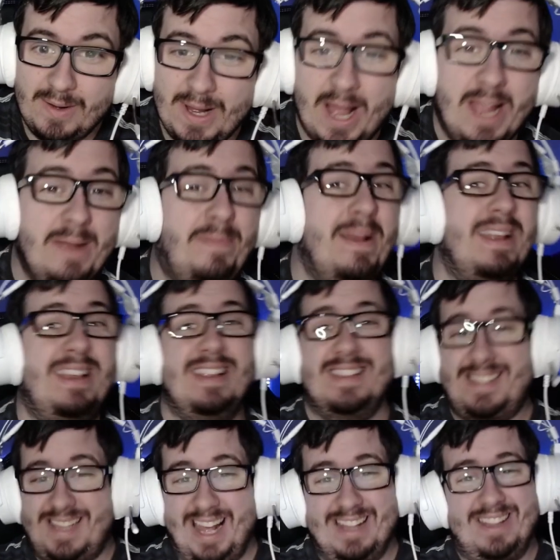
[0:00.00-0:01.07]
I mean, is
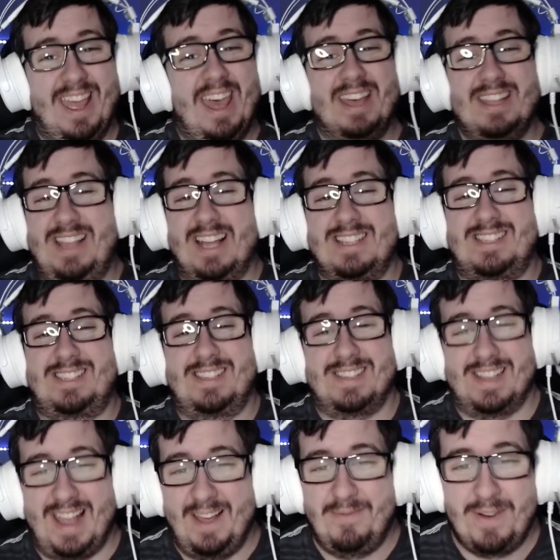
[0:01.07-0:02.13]
that... That's
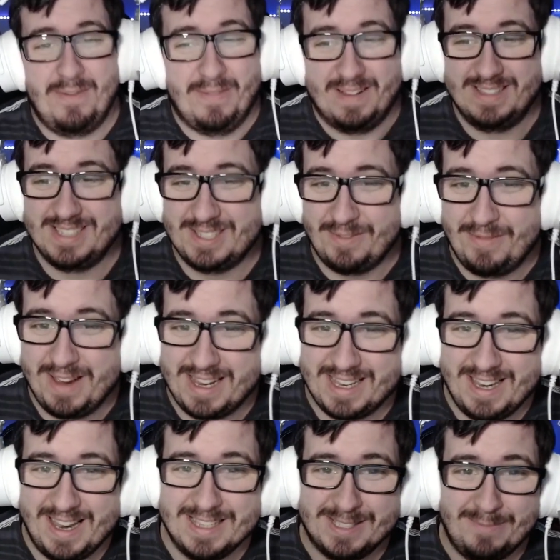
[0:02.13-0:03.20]
everyone's
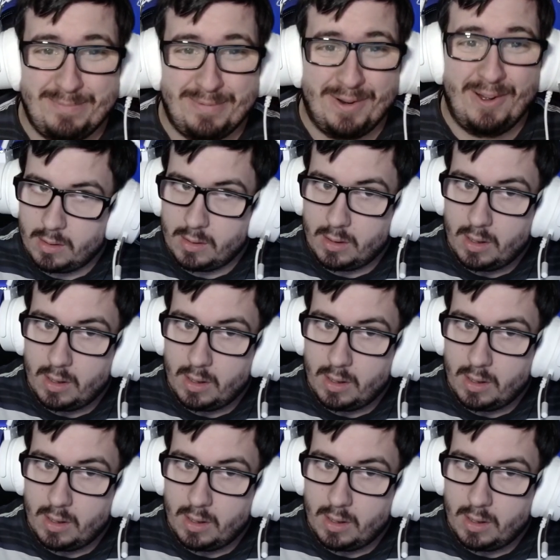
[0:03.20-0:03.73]
weakness, bro.